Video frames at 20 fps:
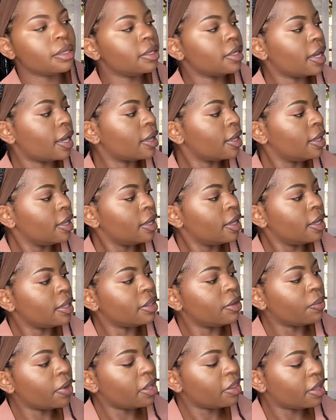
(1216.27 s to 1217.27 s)
Yeah,
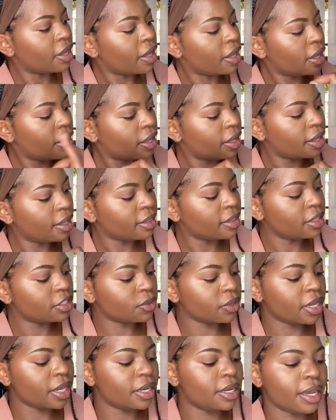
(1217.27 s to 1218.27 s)
the weather, things
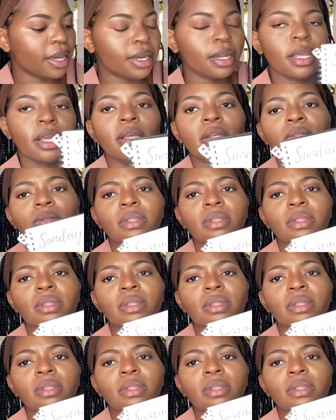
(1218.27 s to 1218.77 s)
to get done.